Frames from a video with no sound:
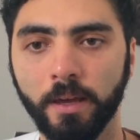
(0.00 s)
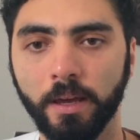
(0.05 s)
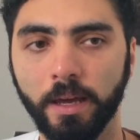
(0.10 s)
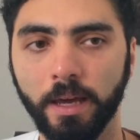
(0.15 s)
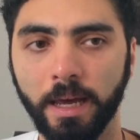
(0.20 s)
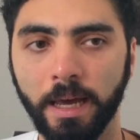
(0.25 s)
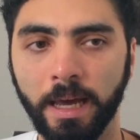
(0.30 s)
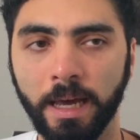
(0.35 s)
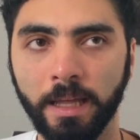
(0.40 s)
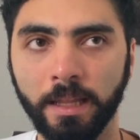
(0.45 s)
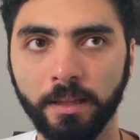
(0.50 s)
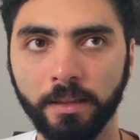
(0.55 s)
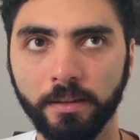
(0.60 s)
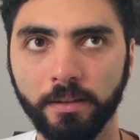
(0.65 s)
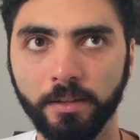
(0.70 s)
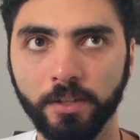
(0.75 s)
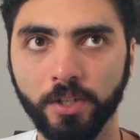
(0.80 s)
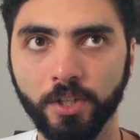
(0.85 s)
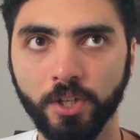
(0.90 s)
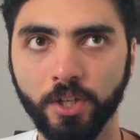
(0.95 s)
and
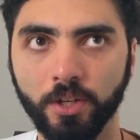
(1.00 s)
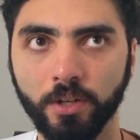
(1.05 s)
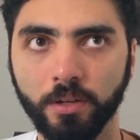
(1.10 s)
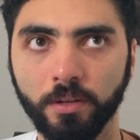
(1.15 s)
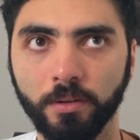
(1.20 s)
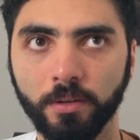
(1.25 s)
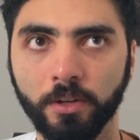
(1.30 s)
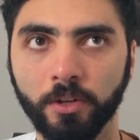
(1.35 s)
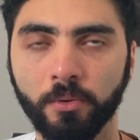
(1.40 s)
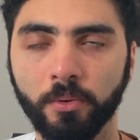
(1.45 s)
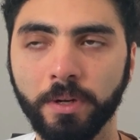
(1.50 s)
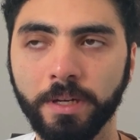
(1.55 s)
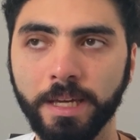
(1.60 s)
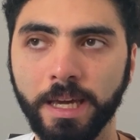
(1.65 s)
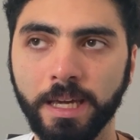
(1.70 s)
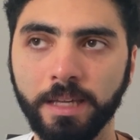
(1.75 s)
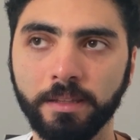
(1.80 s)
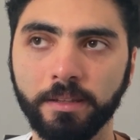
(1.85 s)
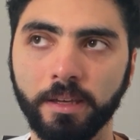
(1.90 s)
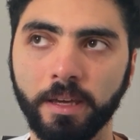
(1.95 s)

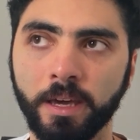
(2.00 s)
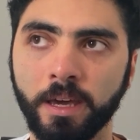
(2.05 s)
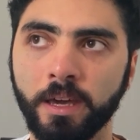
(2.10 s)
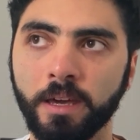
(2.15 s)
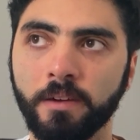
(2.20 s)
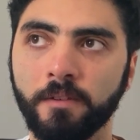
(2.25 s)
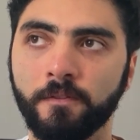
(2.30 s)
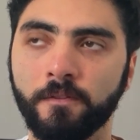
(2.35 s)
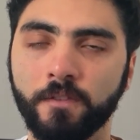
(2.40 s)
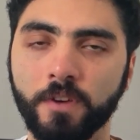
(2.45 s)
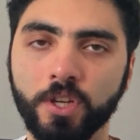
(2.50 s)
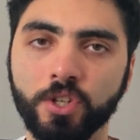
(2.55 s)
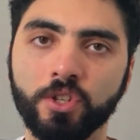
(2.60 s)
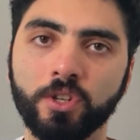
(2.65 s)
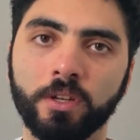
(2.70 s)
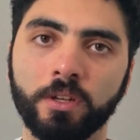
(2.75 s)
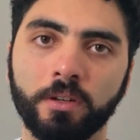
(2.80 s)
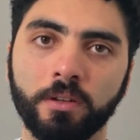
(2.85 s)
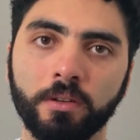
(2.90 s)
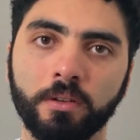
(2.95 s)
create a
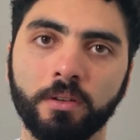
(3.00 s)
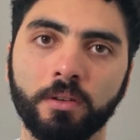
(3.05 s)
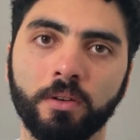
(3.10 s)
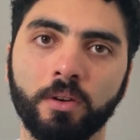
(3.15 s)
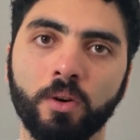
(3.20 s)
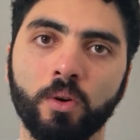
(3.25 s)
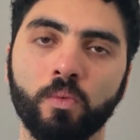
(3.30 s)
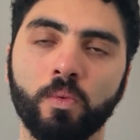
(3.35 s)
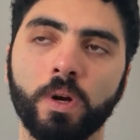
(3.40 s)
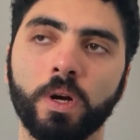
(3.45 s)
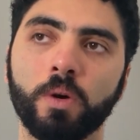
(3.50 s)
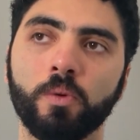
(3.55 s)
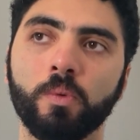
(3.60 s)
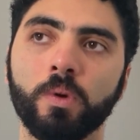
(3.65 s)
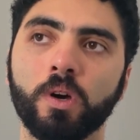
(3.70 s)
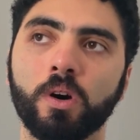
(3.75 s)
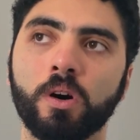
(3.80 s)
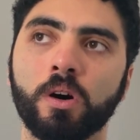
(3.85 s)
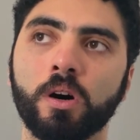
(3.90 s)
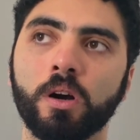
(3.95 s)
vision where we
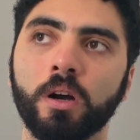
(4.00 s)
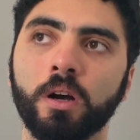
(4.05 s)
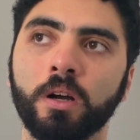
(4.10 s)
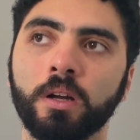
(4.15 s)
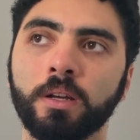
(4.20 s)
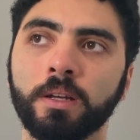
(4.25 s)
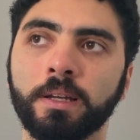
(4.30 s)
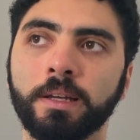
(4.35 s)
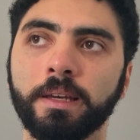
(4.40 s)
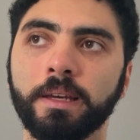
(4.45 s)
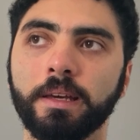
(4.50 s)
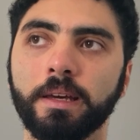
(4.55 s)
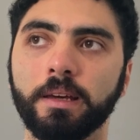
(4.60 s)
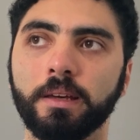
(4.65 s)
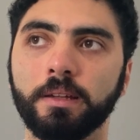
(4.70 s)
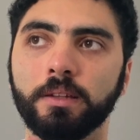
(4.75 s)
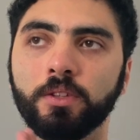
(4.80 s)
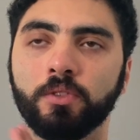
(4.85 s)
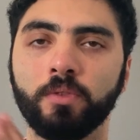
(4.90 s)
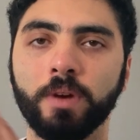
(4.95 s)
are
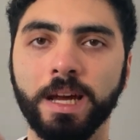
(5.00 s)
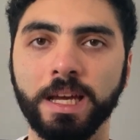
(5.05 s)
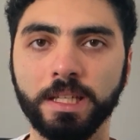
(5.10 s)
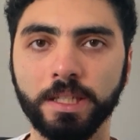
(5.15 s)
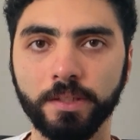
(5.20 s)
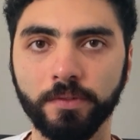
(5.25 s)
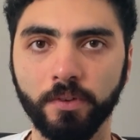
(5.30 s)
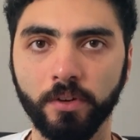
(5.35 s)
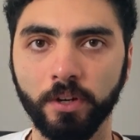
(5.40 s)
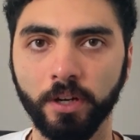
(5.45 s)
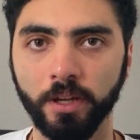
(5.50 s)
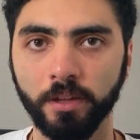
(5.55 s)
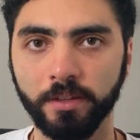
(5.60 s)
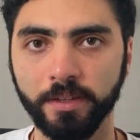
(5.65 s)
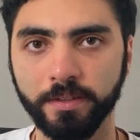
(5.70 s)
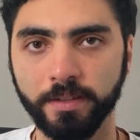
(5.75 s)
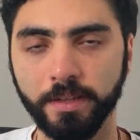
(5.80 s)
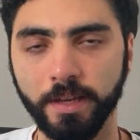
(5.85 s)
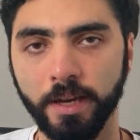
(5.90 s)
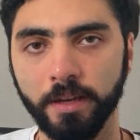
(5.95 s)
transferring
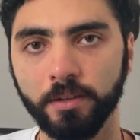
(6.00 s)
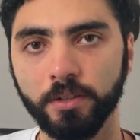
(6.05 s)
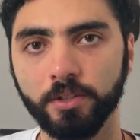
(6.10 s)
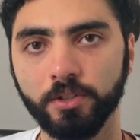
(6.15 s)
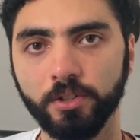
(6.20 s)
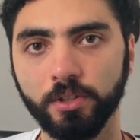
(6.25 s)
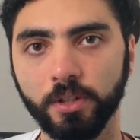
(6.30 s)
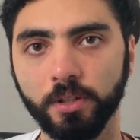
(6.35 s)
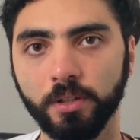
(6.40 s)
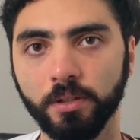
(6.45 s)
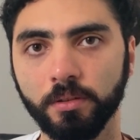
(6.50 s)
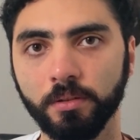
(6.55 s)
this energy.